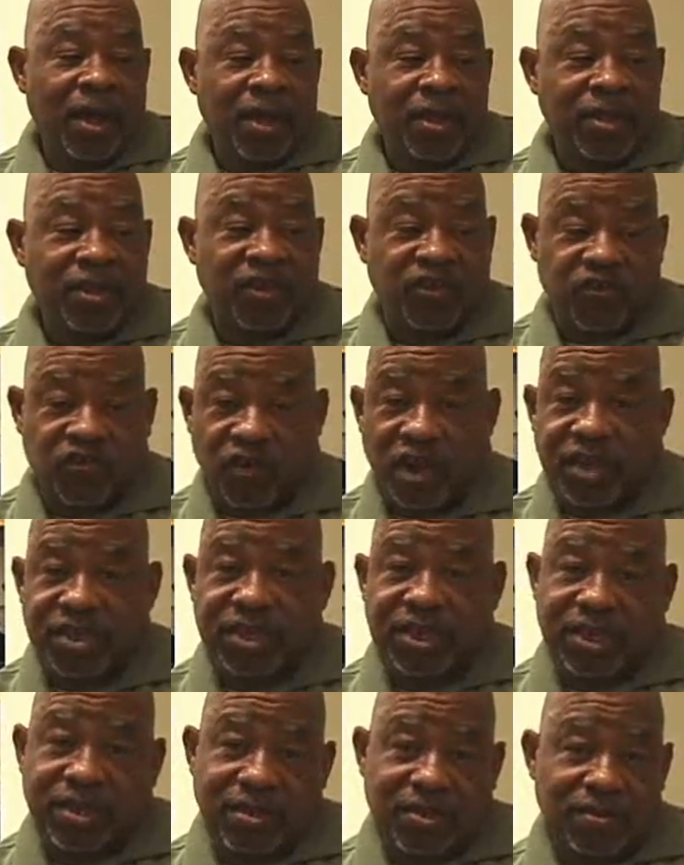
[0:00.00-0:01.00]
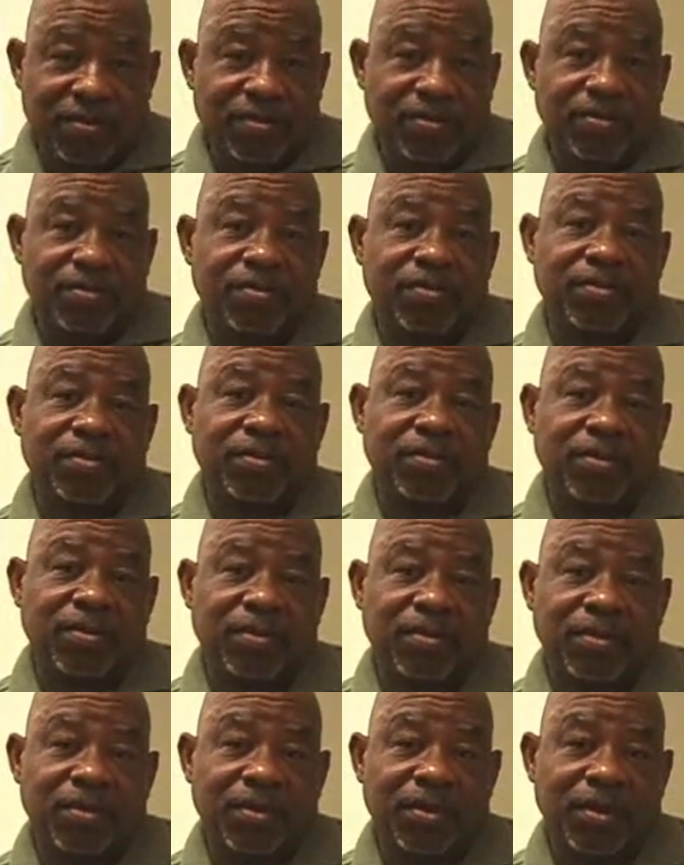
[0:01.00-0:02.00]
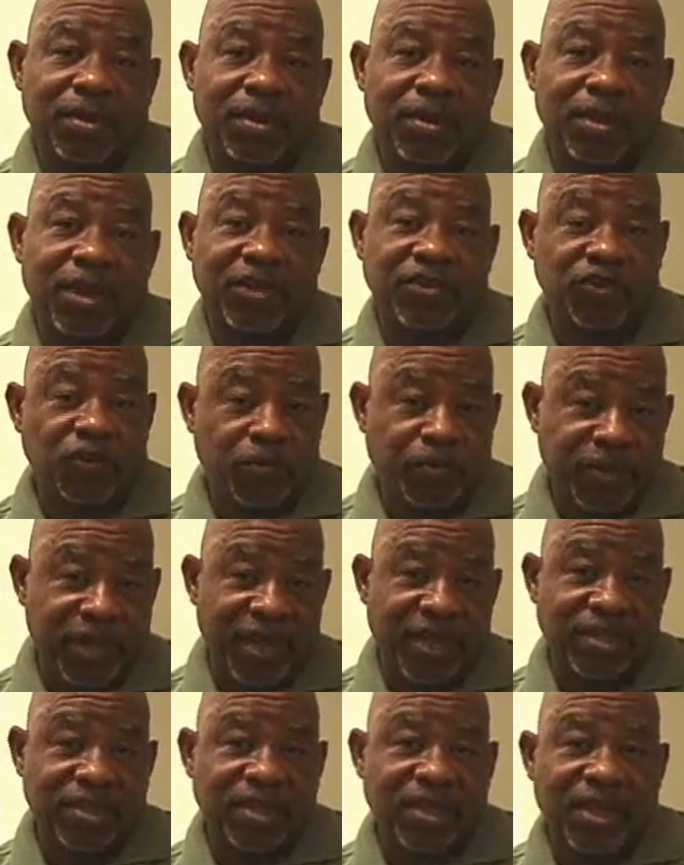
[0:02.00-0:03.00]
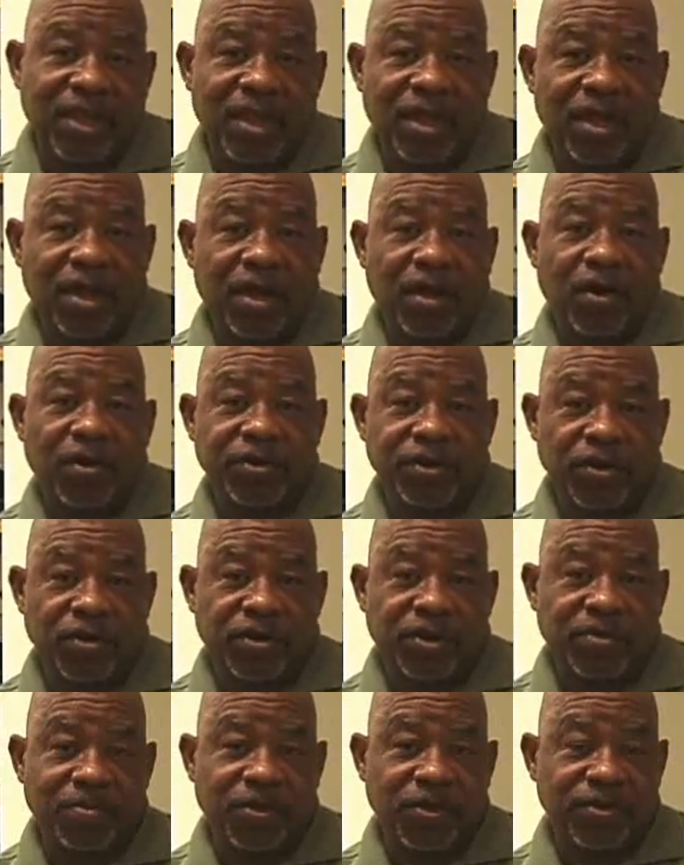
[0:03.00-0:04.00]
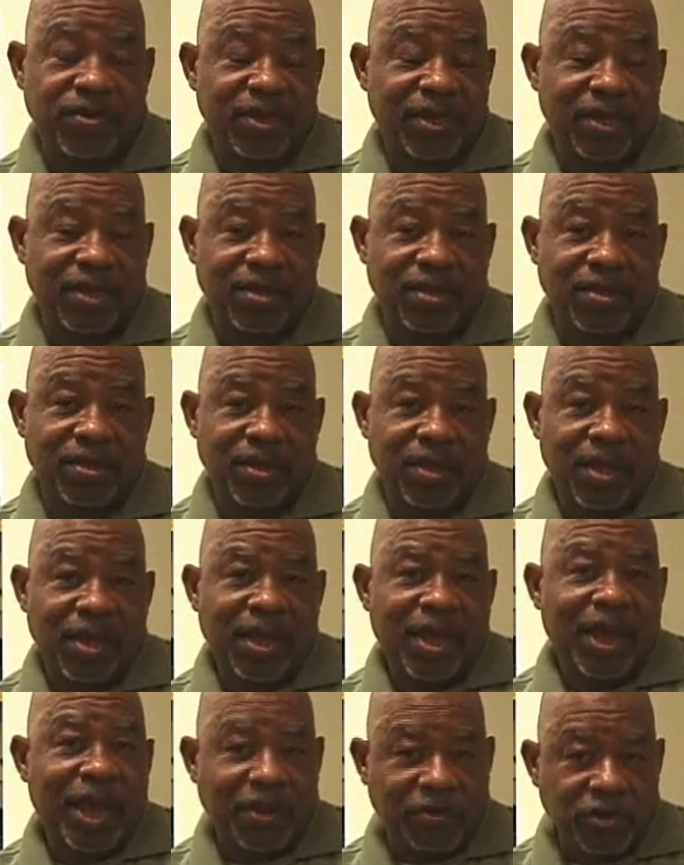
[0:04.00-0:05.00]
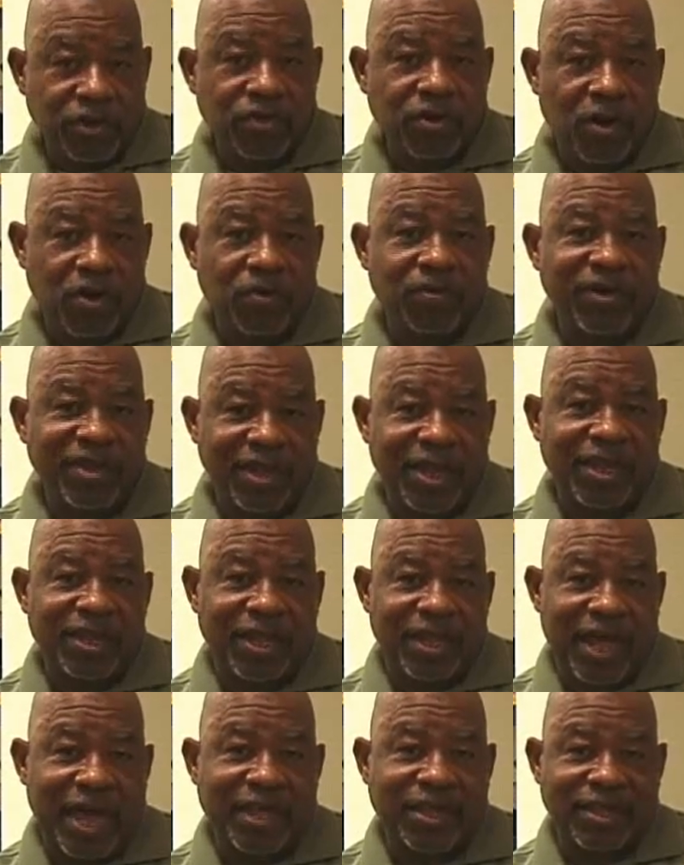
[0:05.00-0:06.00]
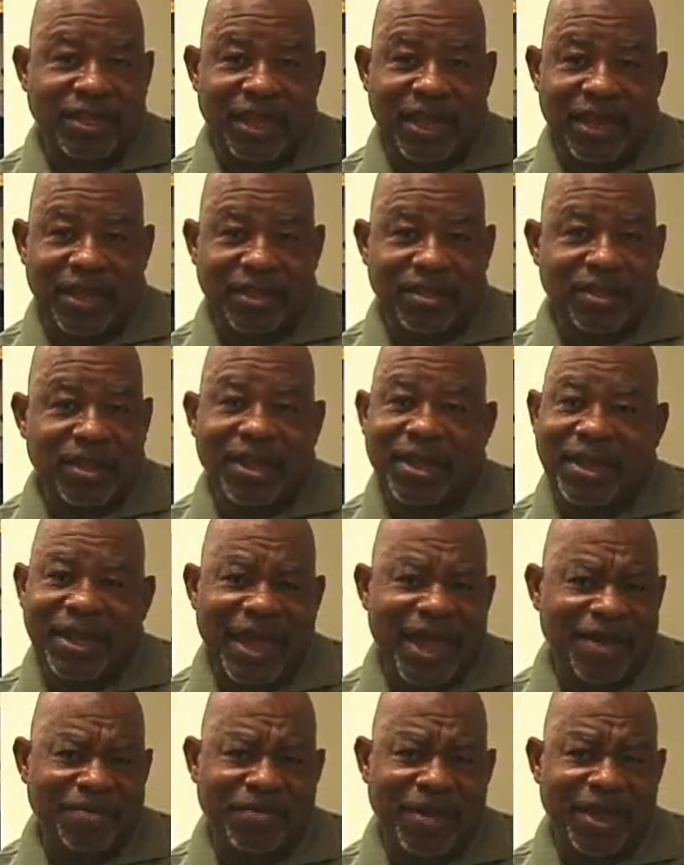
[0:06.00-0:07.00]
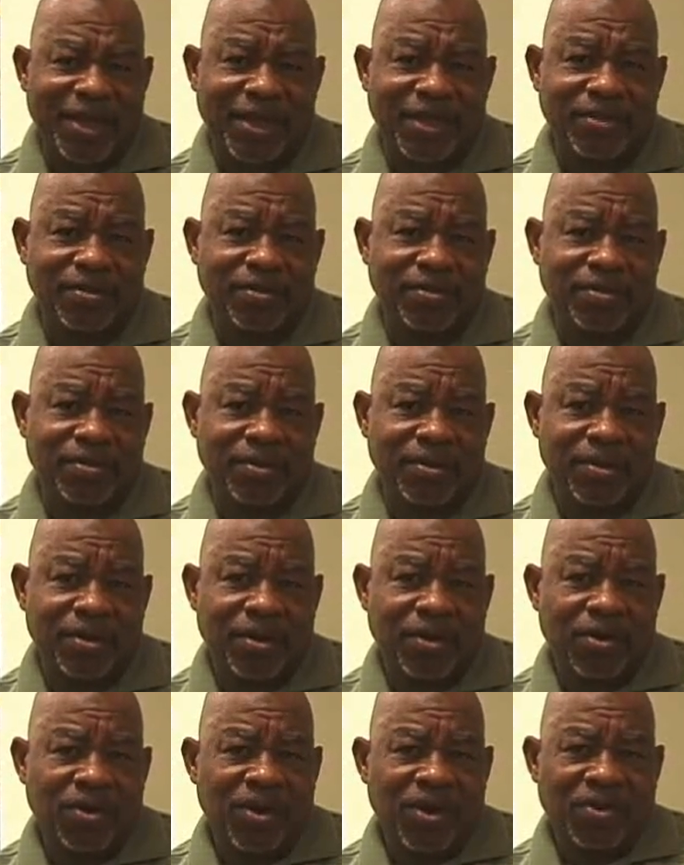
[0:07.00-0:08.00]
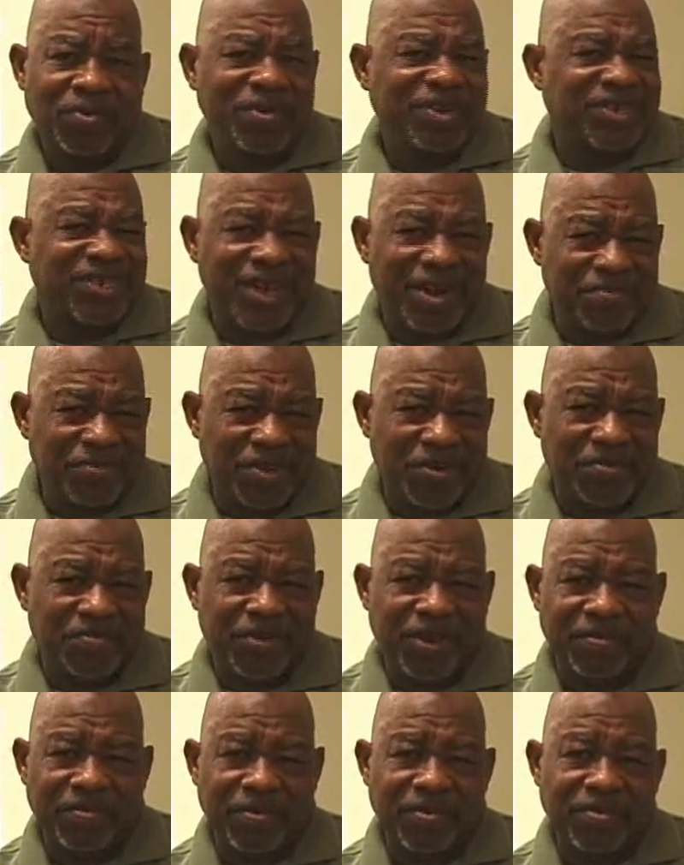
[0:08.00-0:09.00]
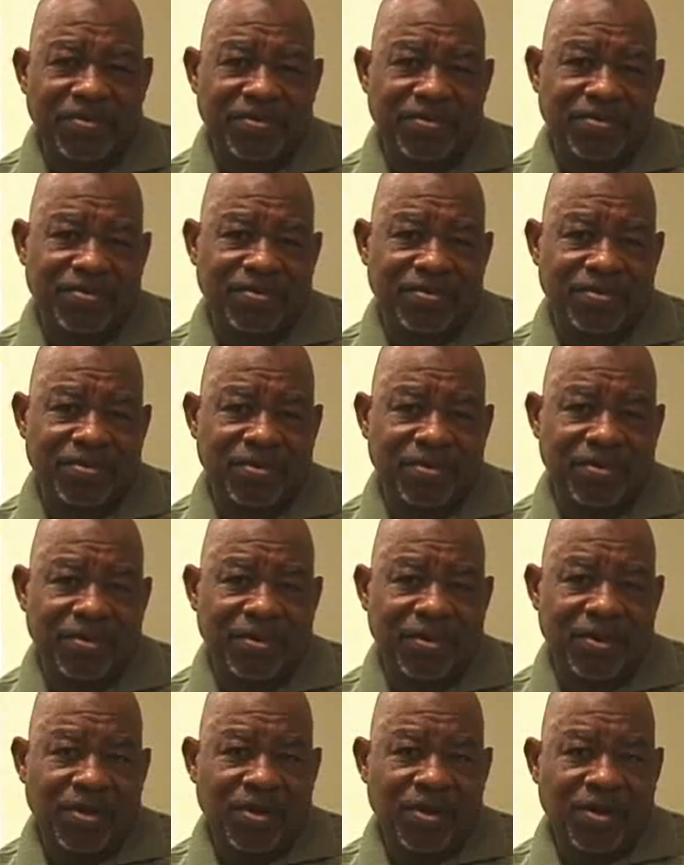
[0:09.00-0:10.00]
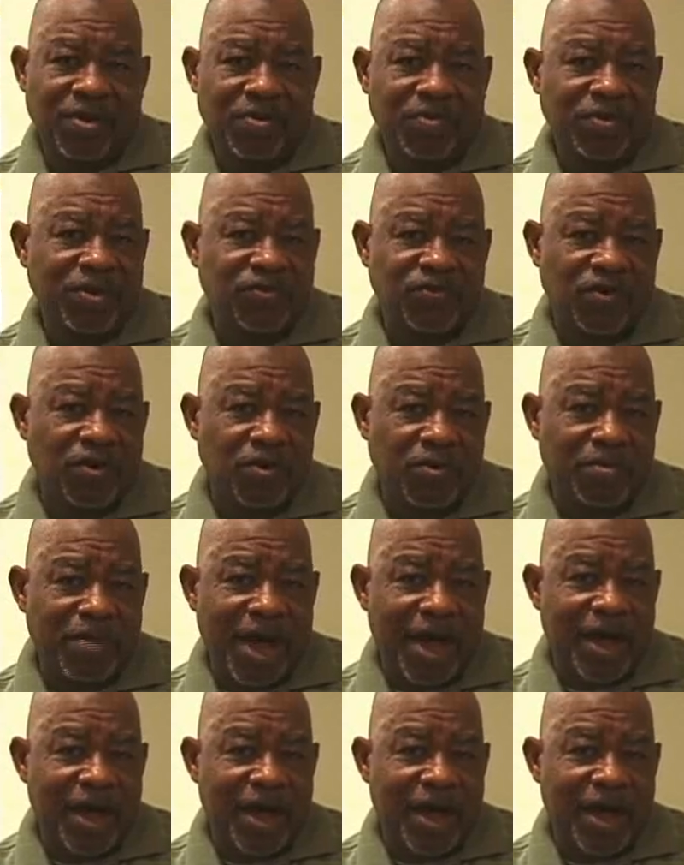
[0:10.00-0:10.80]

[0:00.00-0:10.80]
destruction that you placed on your community. And you know, we've done a lot of things. Gangbanging, we jumped on people, we rode